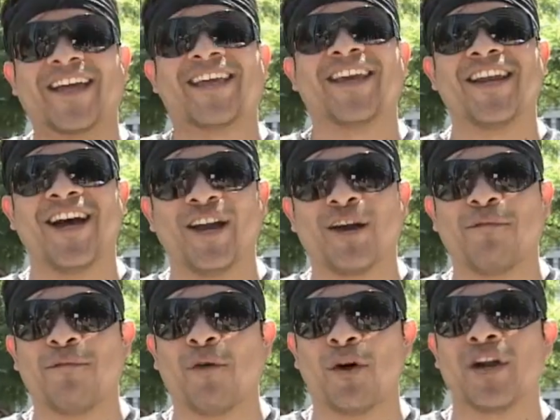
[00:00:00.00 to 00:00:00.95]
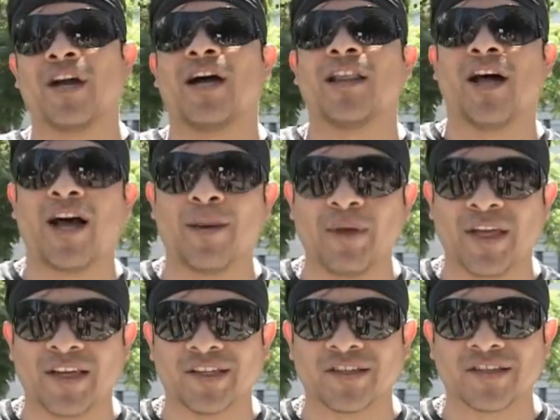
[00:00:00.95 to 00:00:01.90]
I cannot afford a
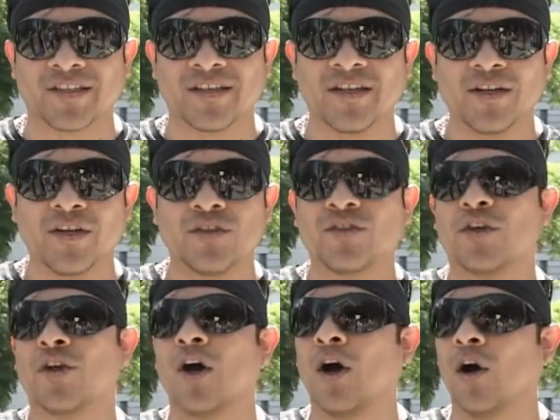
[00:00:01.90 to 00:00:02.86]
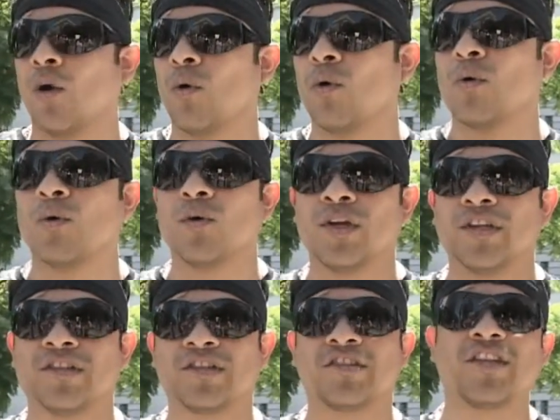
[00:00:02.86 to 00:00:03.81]
lobbyist to go
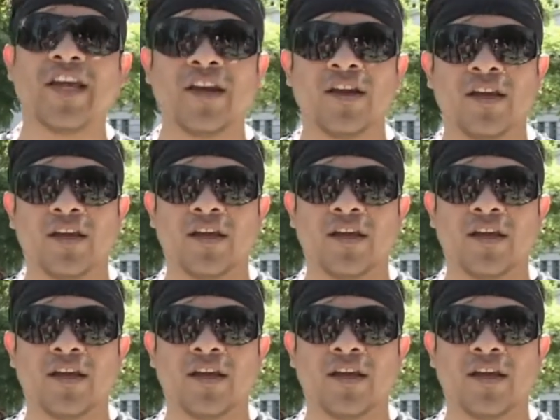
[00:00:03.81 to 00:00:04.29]
and sit